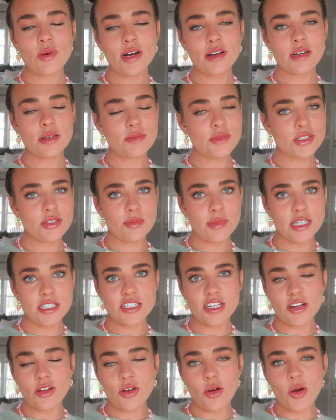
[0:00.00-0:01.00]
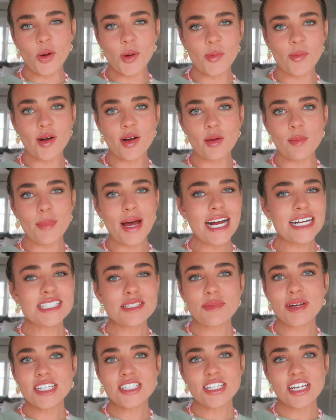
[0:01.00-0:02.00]
welcome to my channel or welcome back to
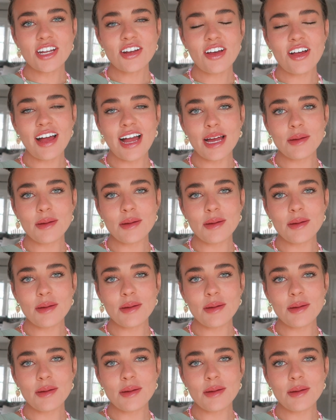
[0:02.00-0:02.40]
my channel.